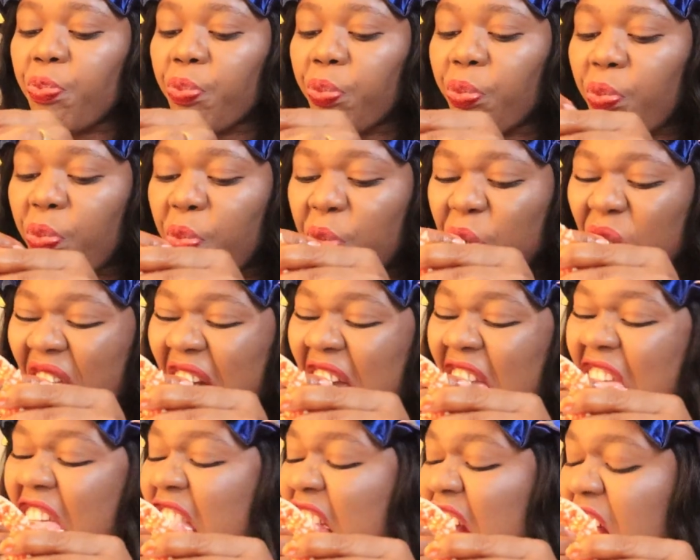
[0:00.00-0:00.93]
When you reach
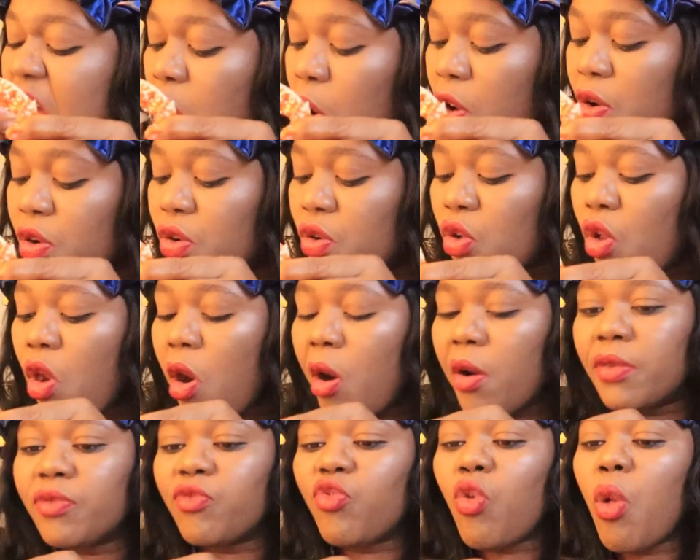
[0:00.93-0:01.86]
out, you will
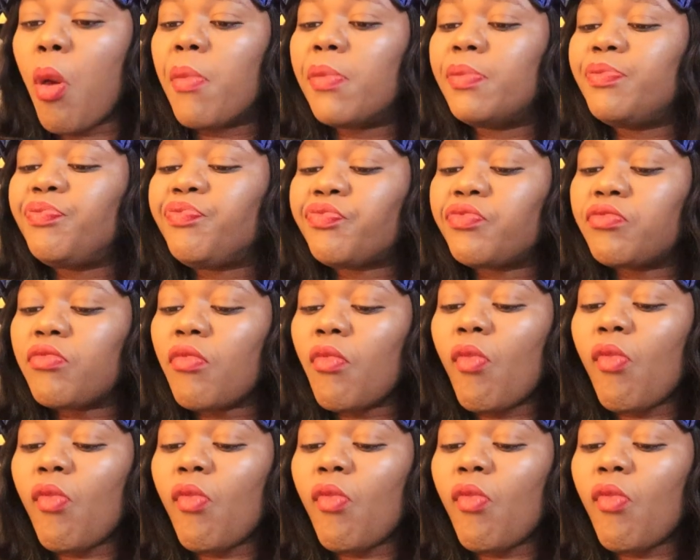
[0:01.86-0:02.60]
remember.